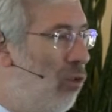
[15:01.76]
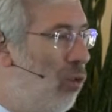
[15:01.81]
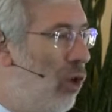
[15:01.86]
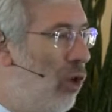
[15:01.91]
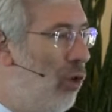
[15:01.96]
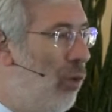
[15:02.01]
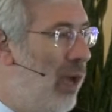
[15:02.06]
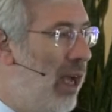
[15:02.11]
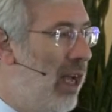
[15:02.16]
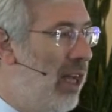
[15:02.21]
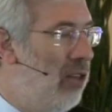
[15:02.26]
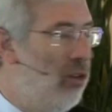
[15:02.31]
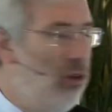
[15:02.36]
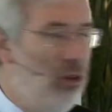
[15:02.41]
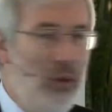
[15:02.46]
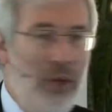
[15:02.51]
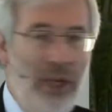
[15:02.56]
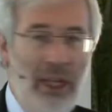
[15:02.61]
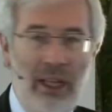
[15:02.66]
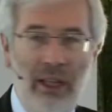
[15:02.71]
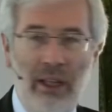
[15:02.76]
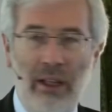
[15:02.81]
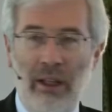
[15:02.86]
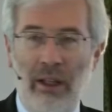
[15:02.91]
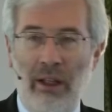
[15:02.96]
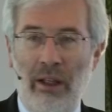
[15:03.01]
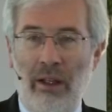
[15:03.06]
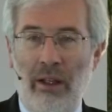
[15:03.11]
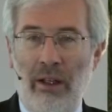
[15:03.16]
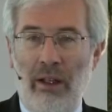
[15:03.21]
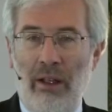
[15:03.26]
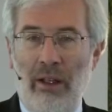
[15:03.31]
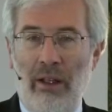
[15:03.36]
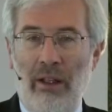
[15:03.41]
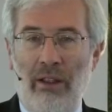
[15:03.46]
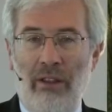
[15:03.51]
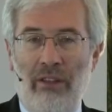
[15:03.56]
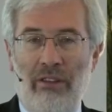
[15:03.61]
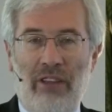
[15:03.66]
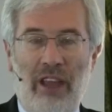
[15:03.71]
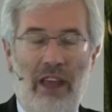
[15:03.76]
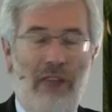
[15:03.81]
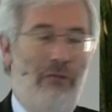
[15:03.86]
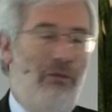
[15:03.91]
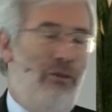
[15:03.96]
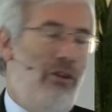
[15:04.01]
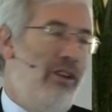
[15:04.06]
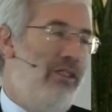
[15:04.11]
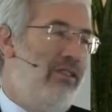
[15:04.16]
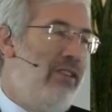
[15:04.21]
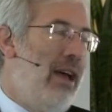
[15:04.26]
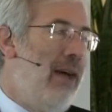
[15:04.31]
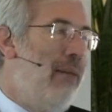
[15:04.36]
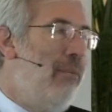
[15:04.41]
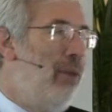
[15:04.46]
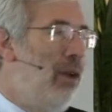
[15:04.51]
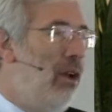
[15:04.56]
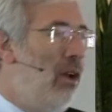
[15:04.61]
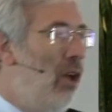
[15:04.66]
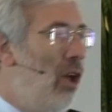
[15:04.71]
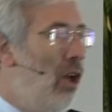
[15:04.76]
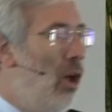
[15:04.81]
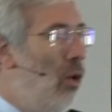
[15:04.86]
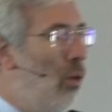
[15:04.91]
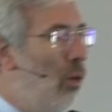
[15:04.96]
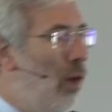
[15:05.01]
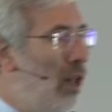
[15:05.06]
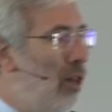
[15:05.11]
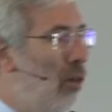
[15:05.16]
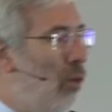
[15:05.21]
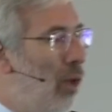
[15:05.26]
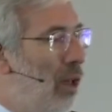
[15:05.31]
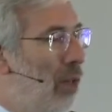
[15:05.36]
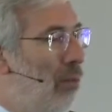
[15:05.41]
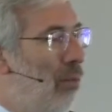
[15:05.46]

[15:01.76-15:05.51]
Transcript: what we are doing. Say, for example, with